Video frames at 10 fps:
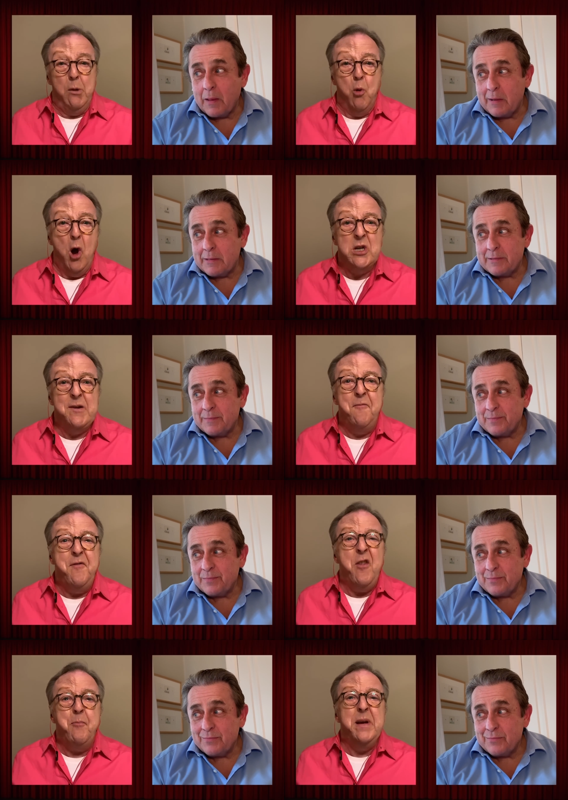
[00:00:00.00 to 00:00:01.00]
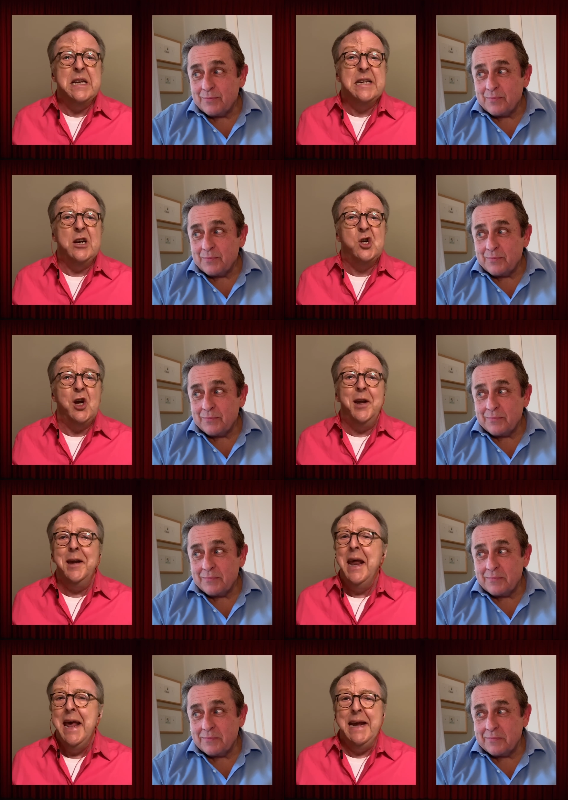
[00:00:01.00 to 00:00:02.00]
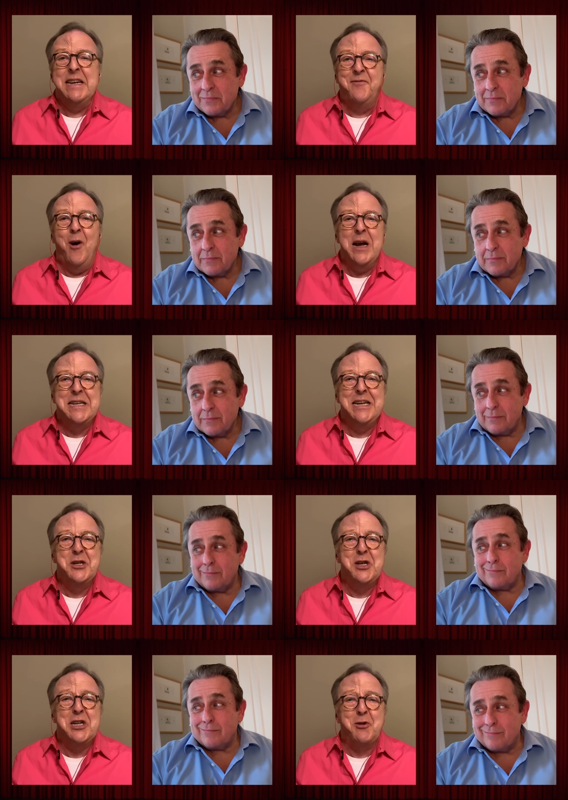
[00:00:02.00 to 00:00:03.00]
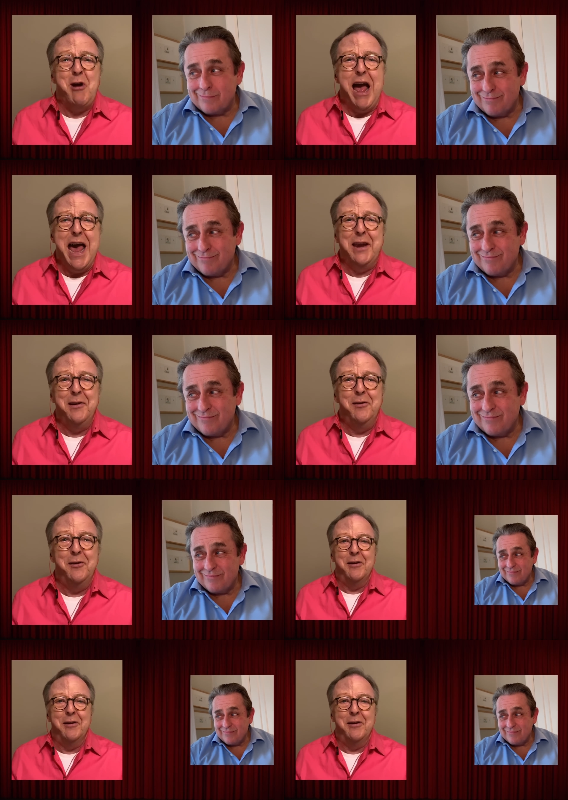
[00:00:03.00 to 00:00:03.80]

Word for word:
Speaker 1: walks in fifth position, his voice is just grand.